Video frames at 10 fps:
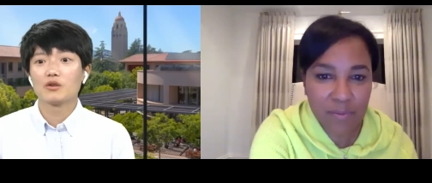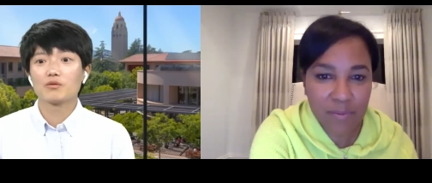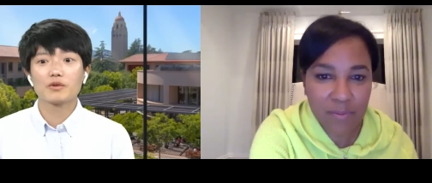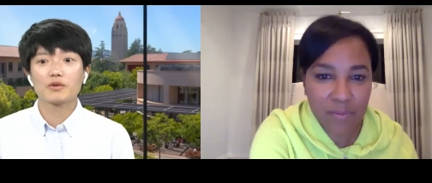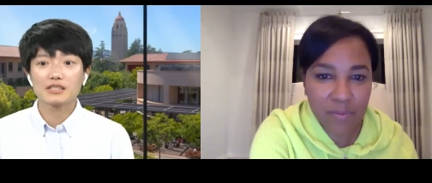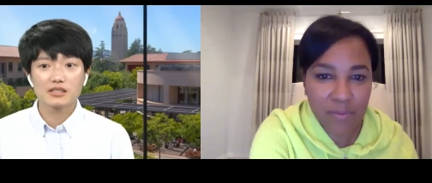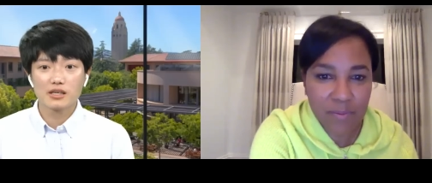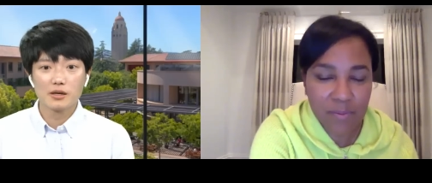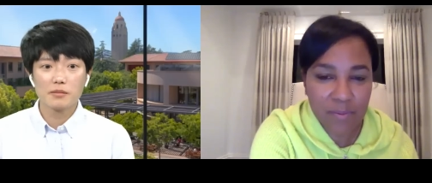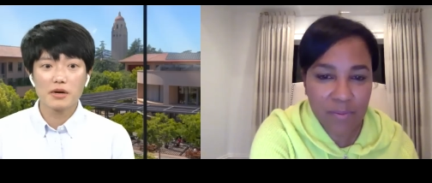
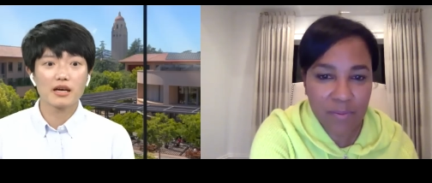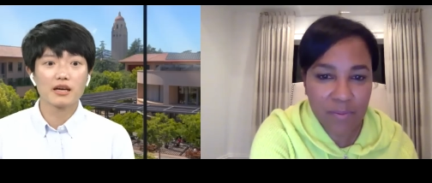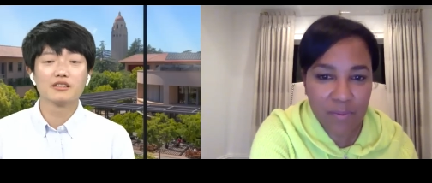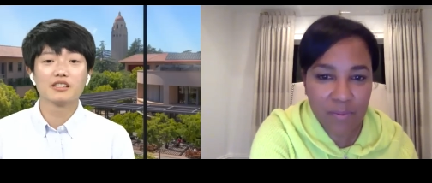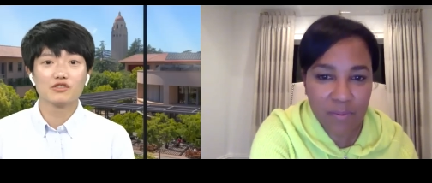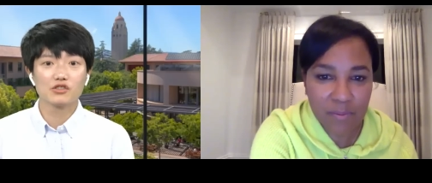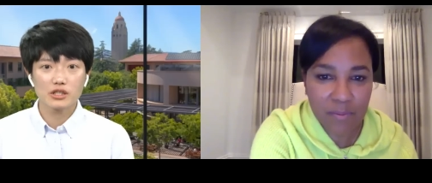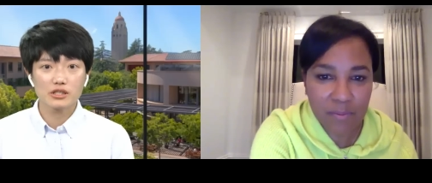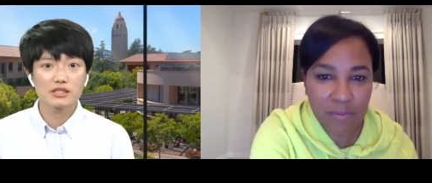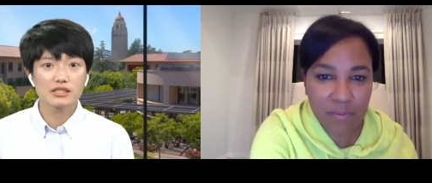Speaker 1: racism and
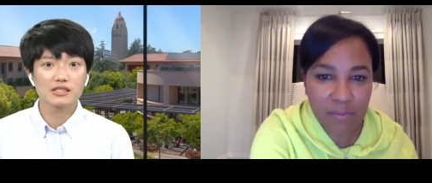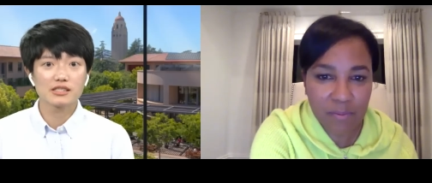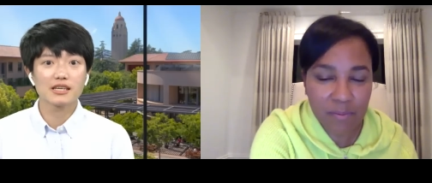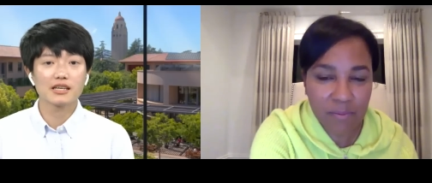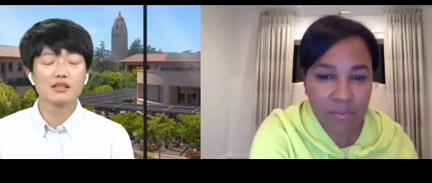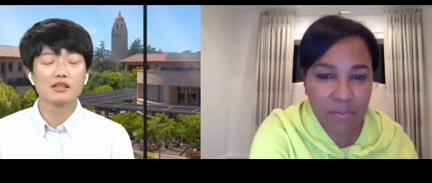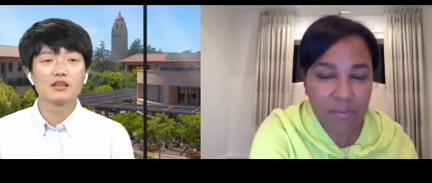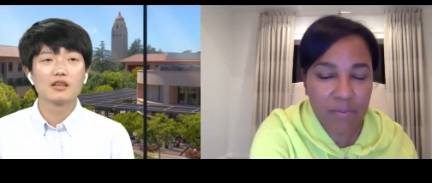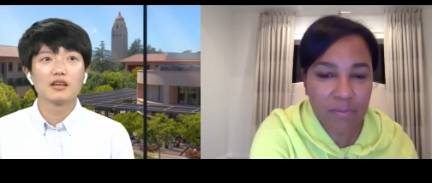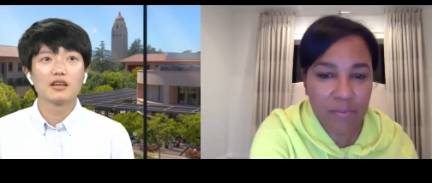injustice. And
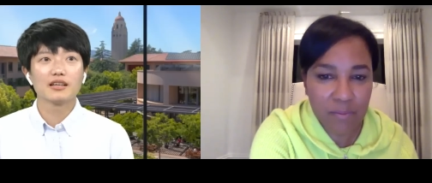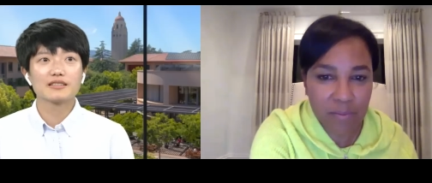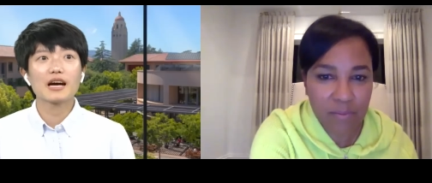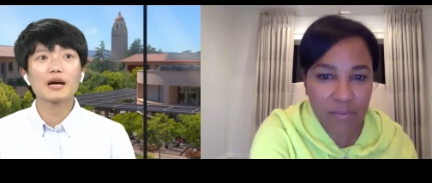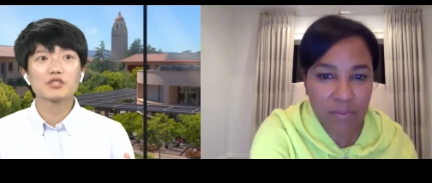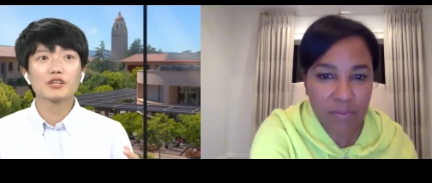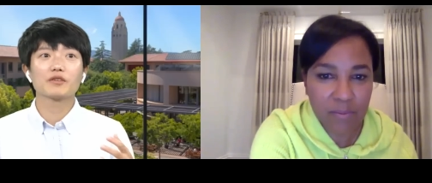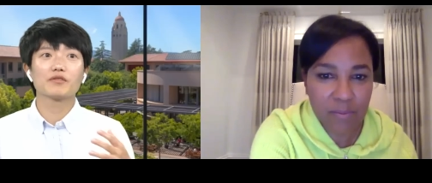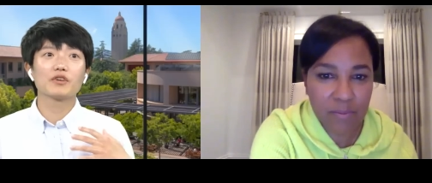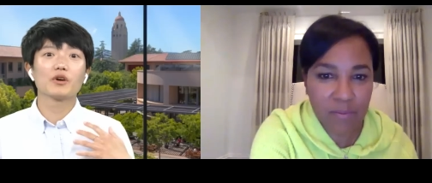at times it
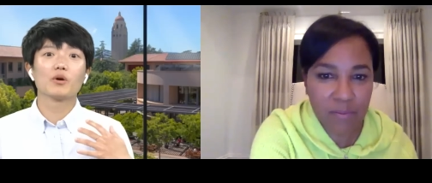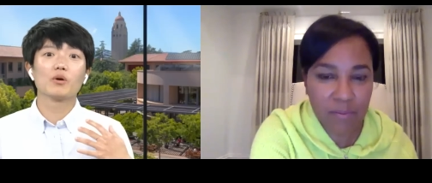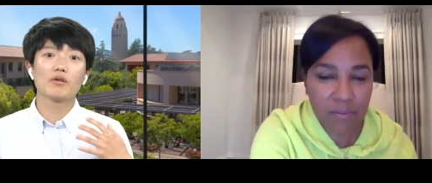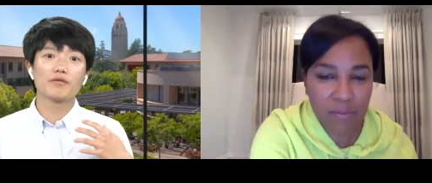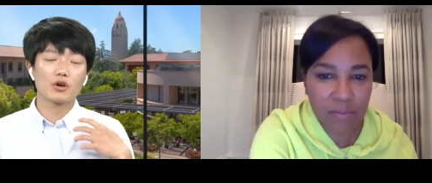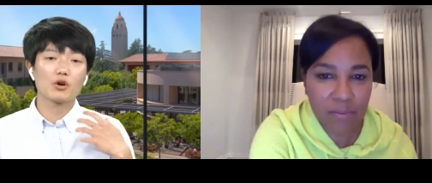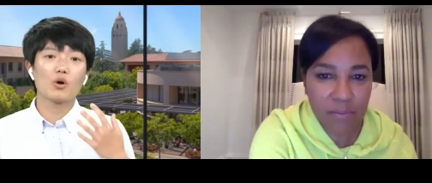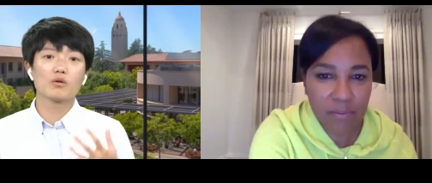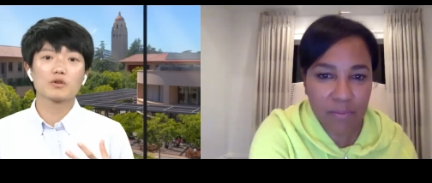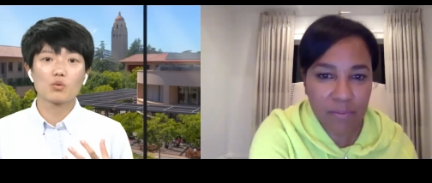could feel very
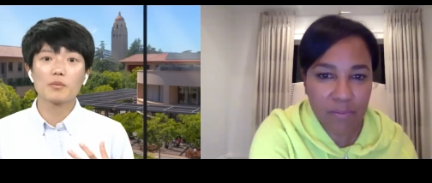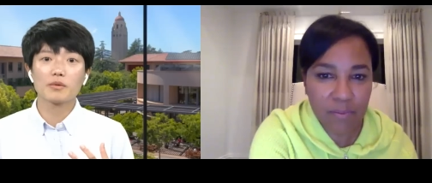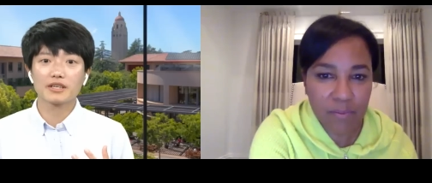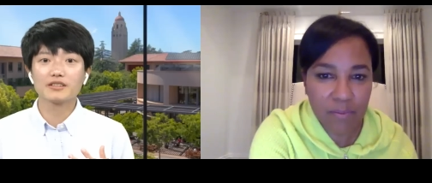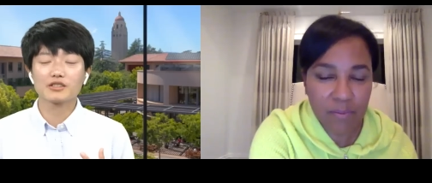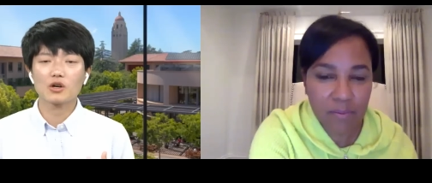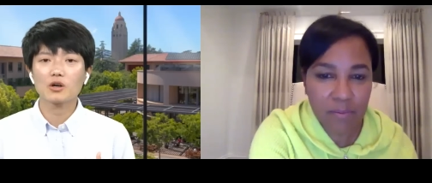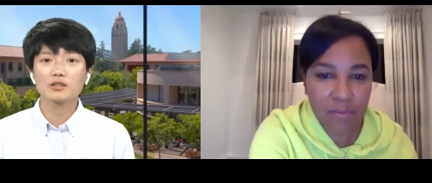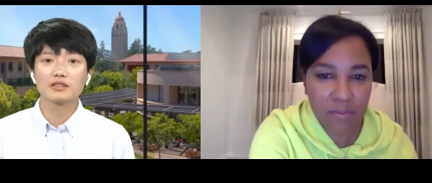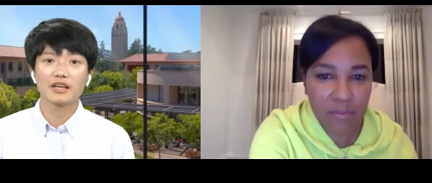overwhelming and
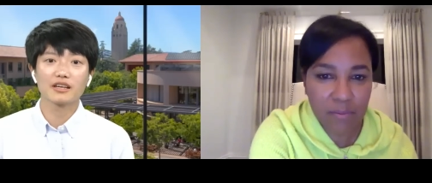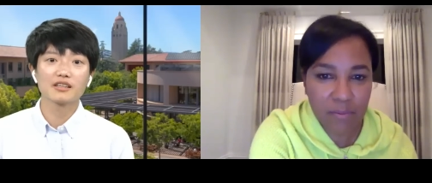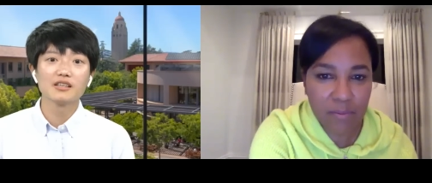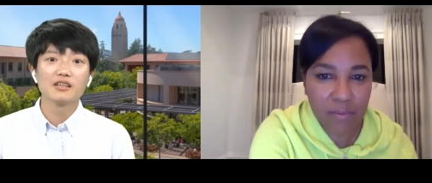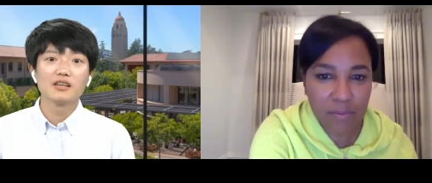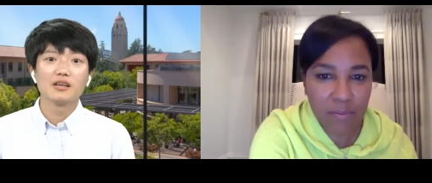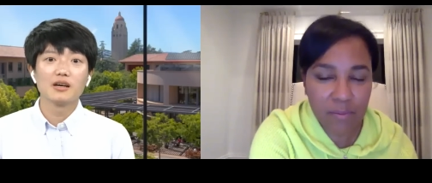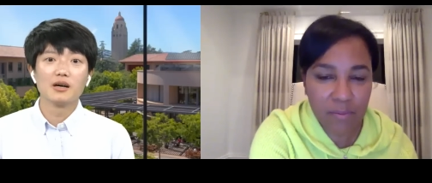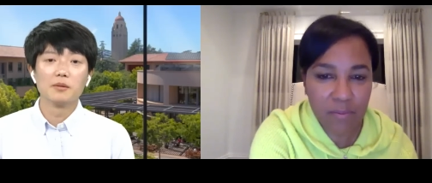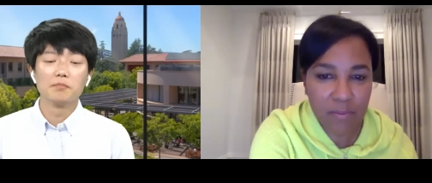disheartening.
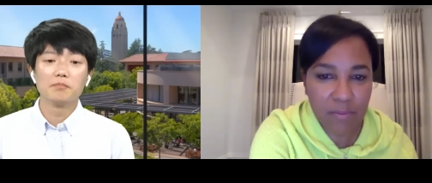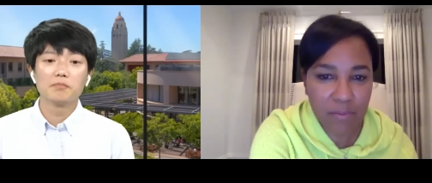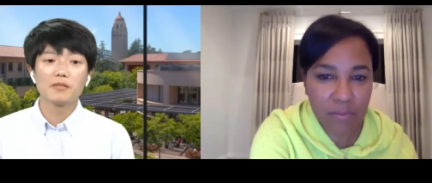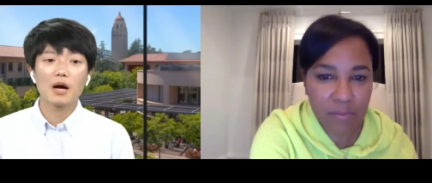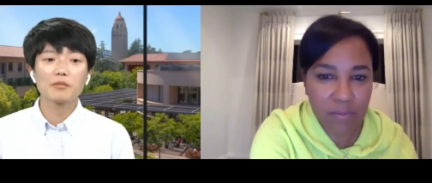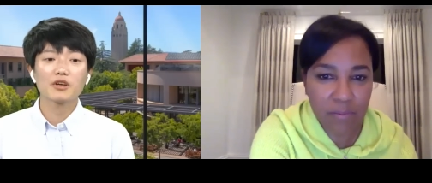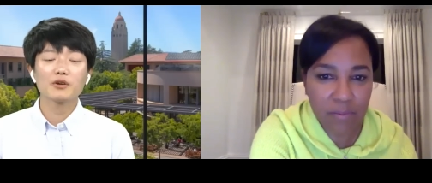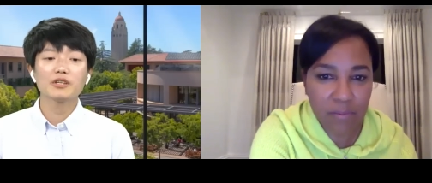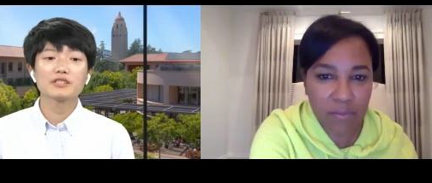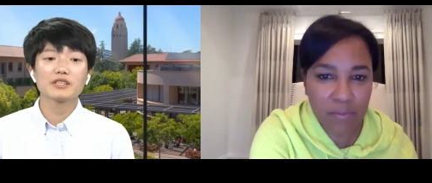Mm-hmm. Um, I'm
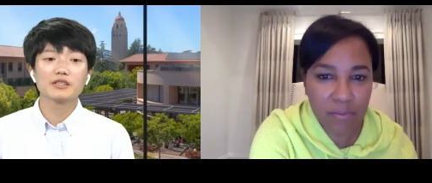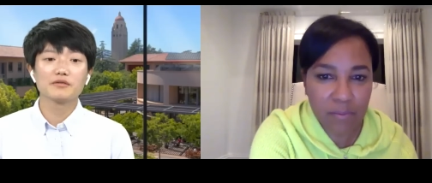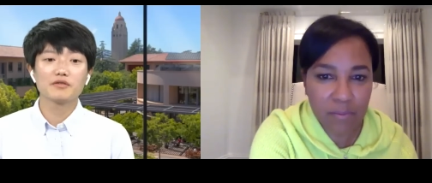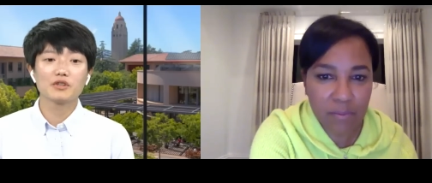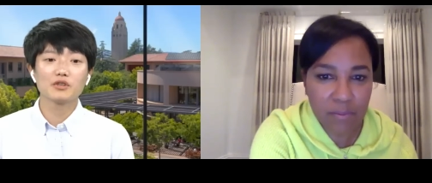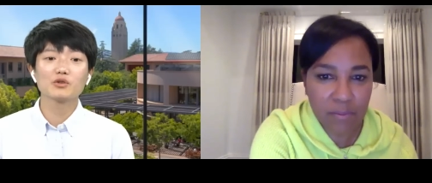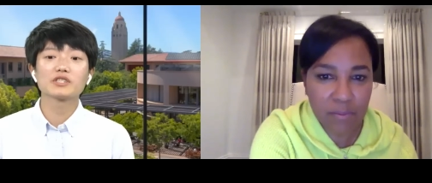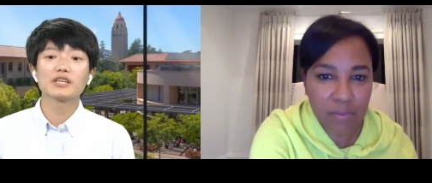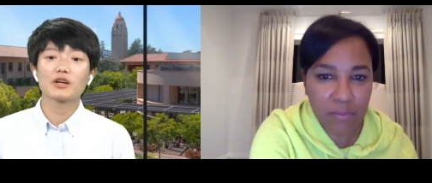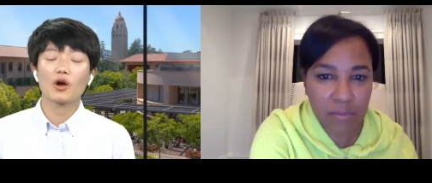curious if you
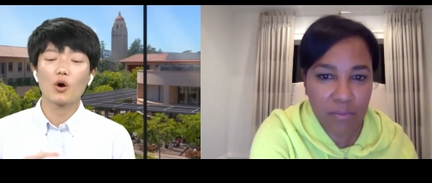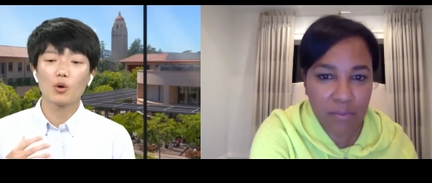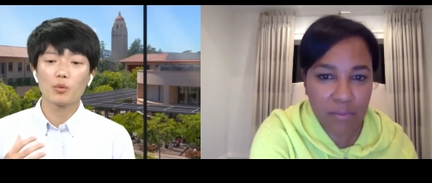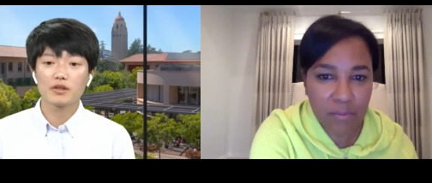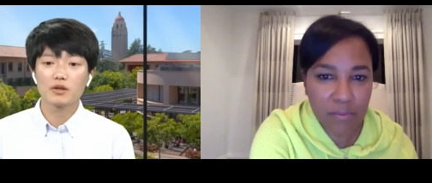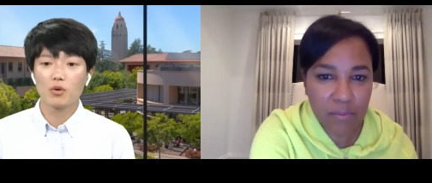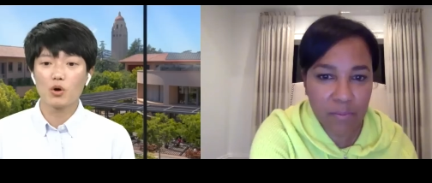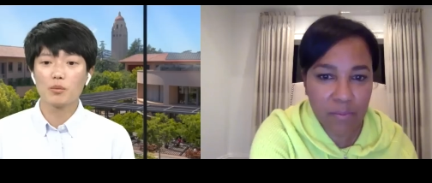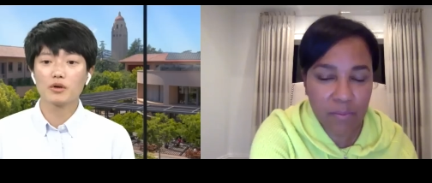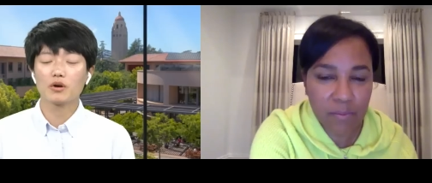see any hope in the
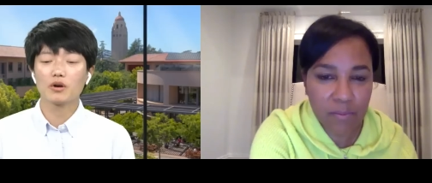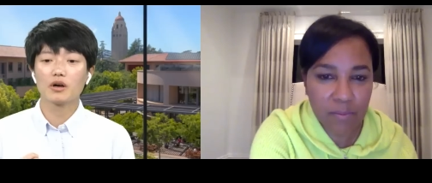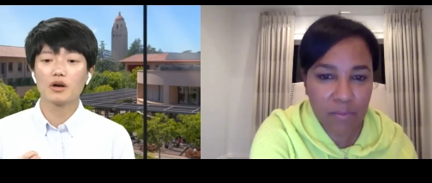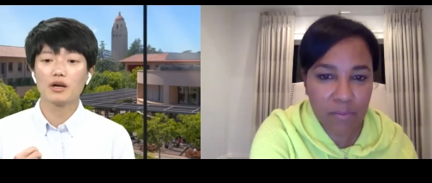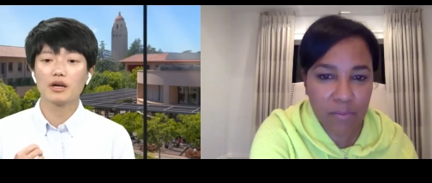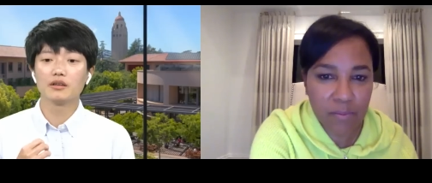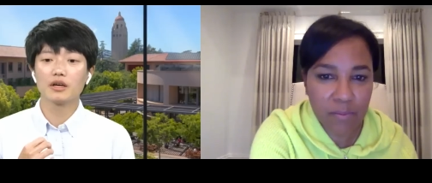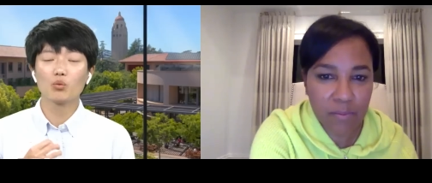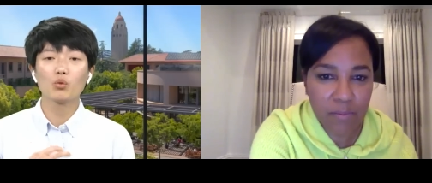moment and, and